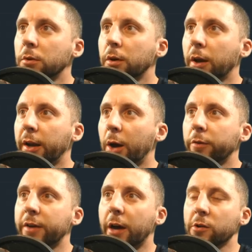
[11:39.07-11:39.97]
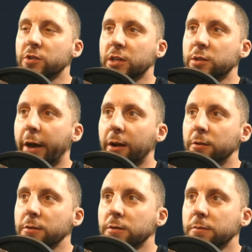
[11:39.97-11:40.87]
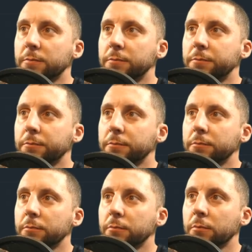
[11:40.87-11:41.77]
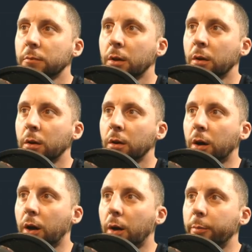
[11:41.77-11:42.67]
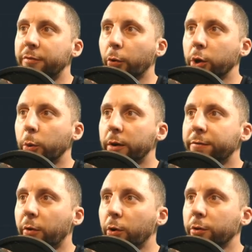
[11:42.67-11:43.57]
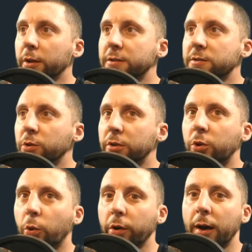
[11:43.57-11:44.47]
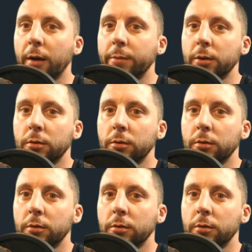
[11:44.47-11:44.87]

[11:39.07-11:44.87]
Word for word: And now we've got our 6 panels. Before you go any further, let's do the doorknob.